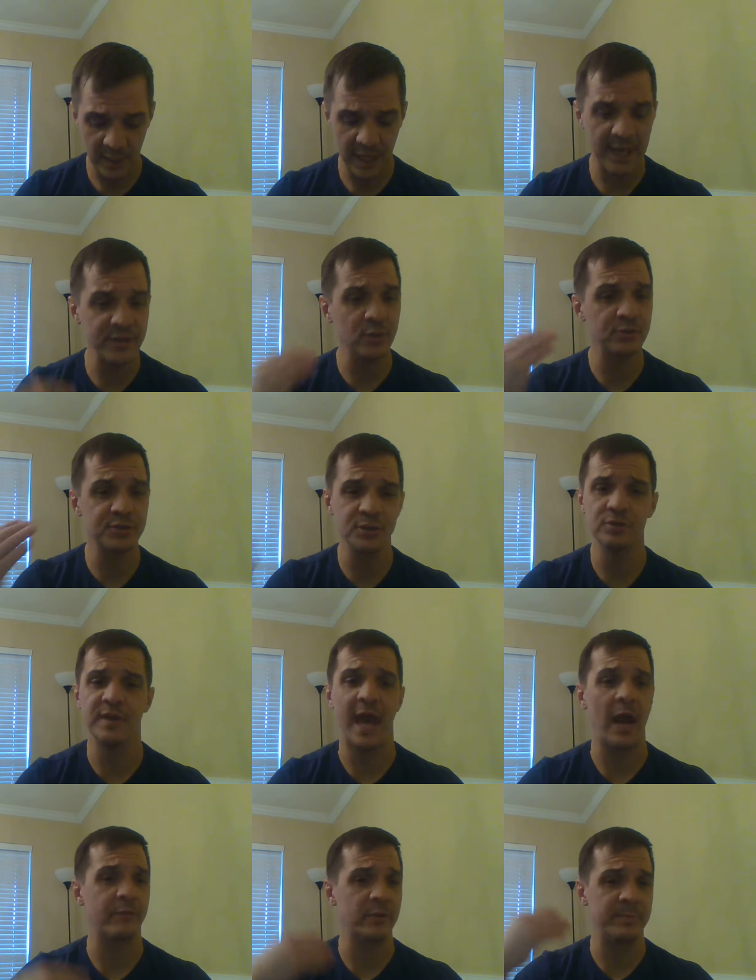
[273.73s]
And you'll do
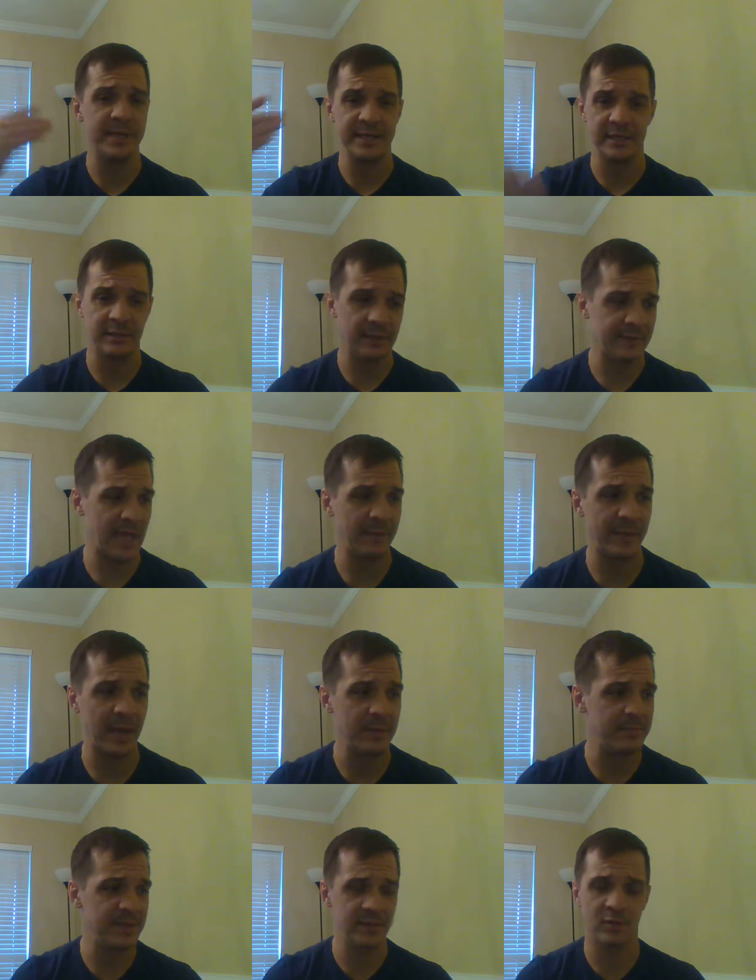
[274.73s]
that repeatedly. That
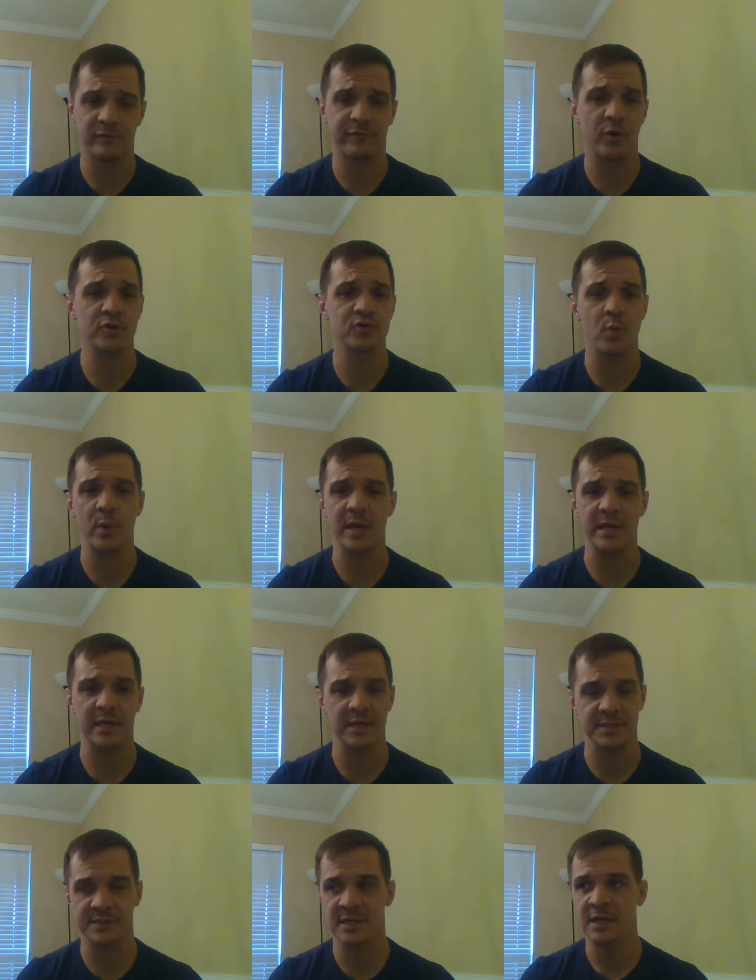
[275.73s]
might be your first week
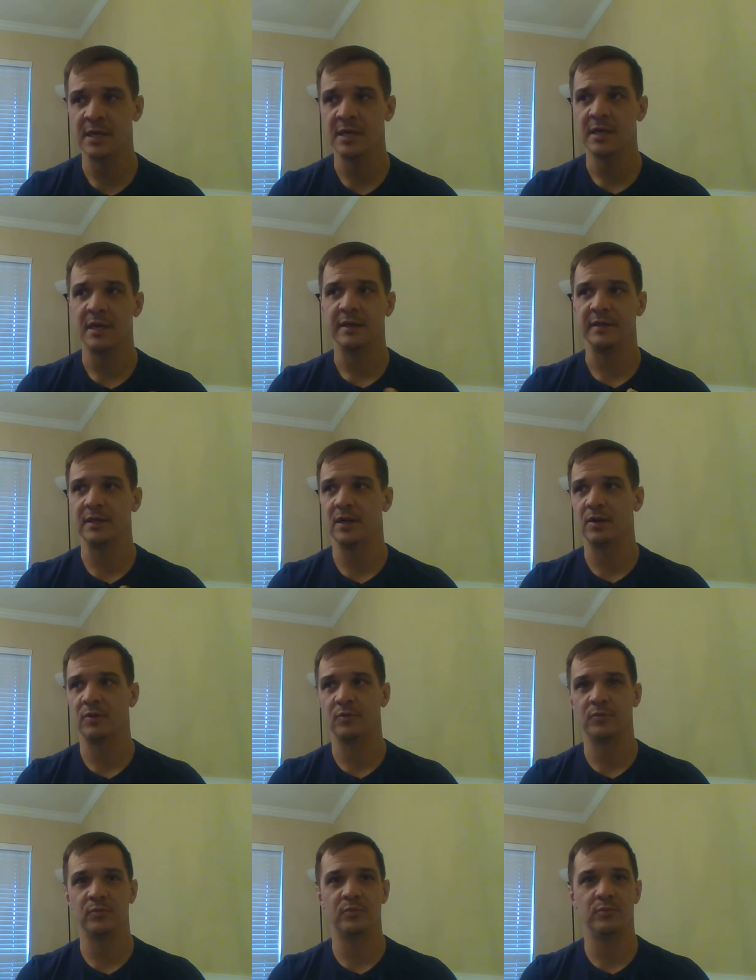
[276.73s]
is,
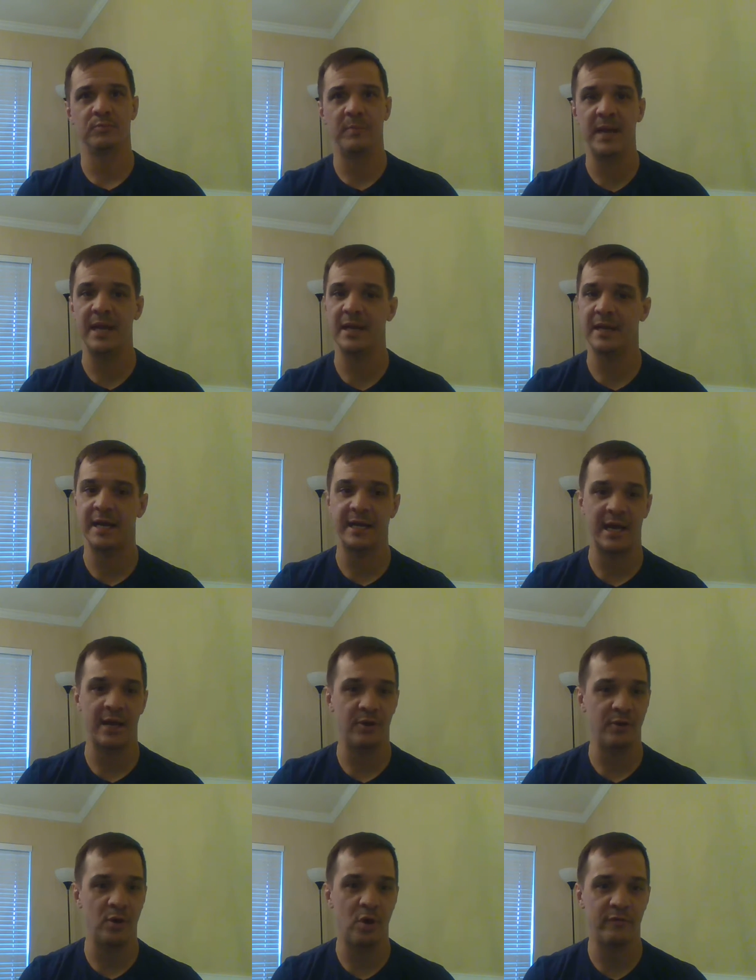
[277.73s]
man, I
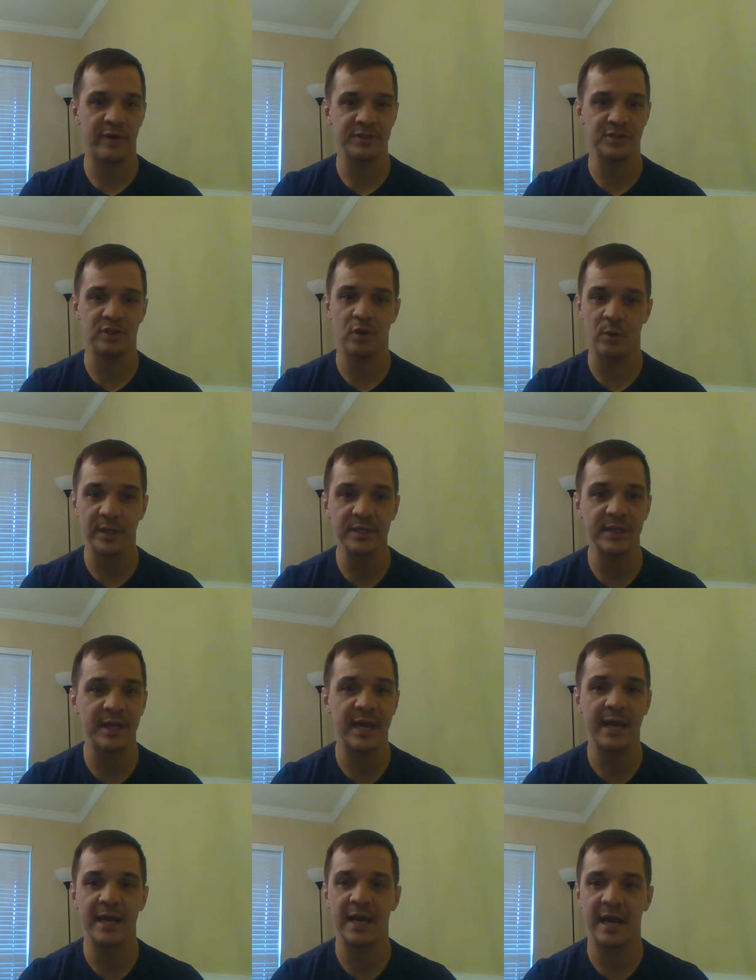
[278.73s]
don't know if I should go in
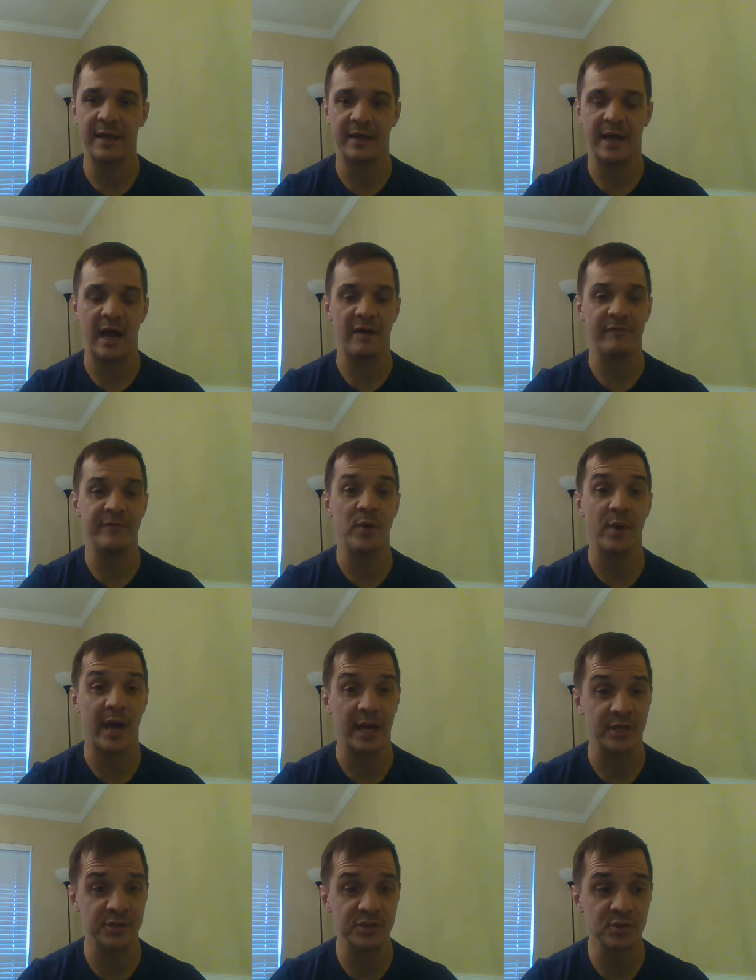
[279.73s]
today. I feel
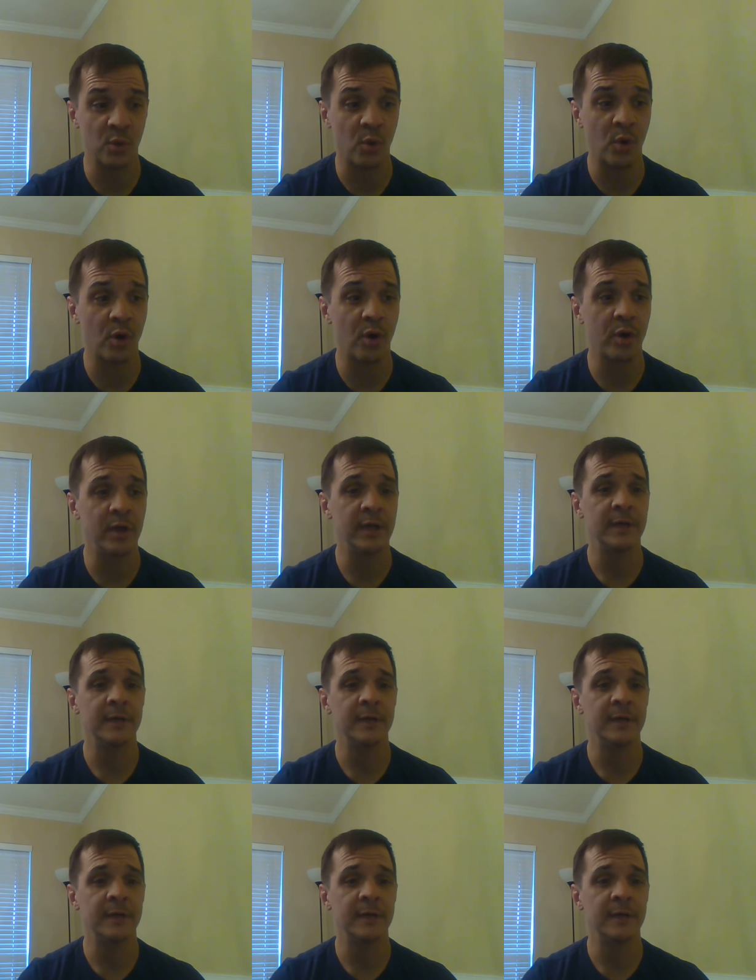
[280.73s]
kind of sore.